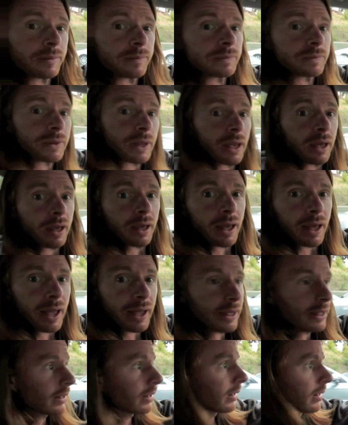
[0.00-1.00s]
way.
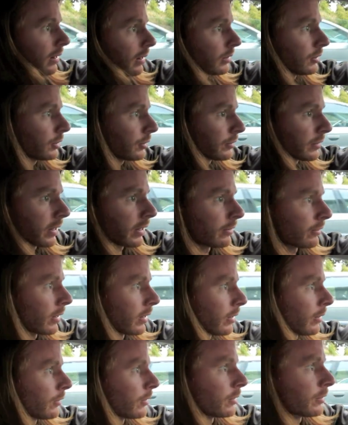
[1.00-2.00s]
Appearance. Hey, just gonna
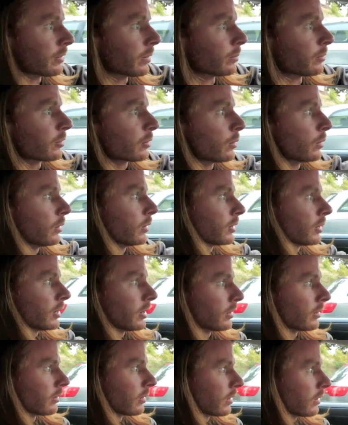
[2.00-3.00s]
run over some school
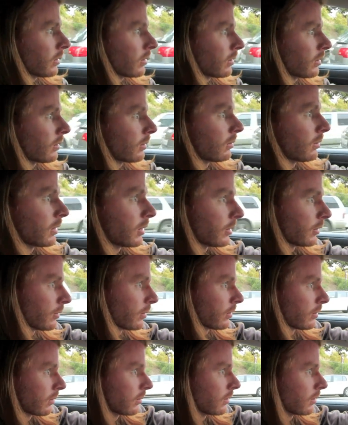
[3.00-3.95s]
children, which is